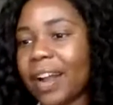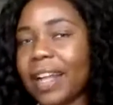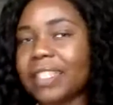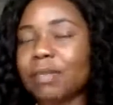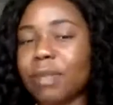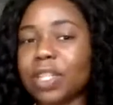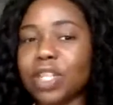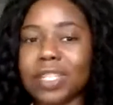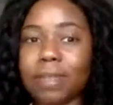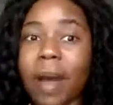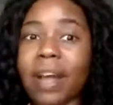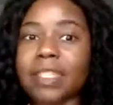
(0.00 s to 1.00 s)
as much as
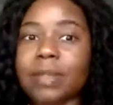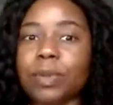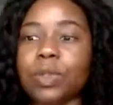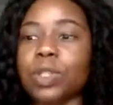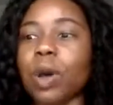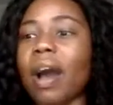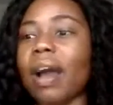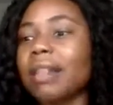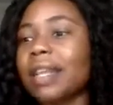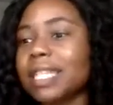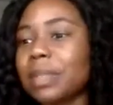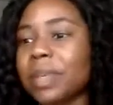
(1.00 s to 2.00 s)
possible. So I
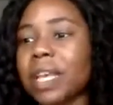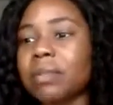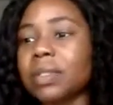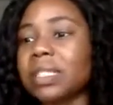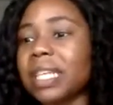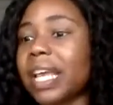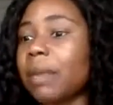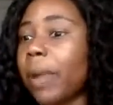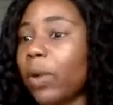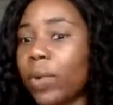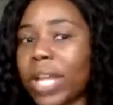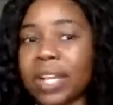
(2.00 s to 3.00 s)
like to be able to take
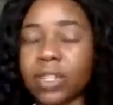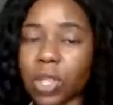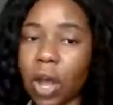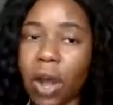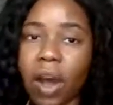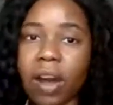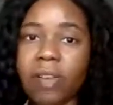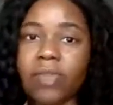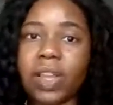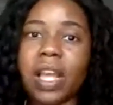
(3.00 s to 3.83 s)
my wigs off